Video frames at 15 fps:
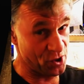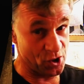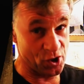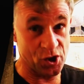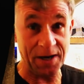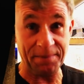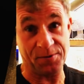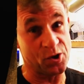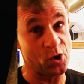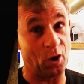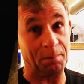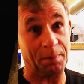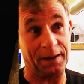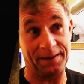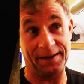and chip
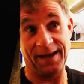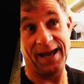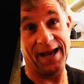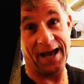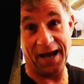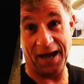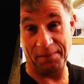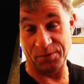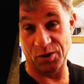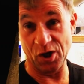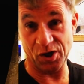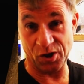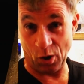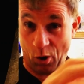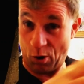shop,
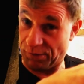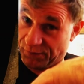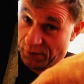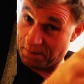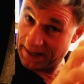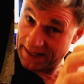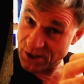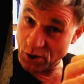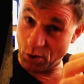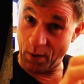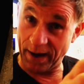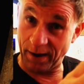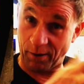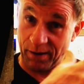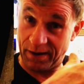just off the main
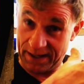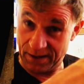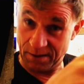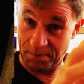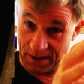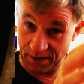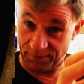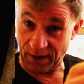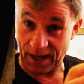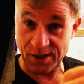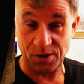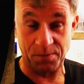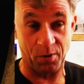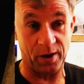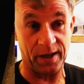square in the middle of
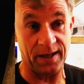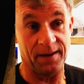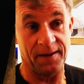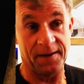Glastonbury,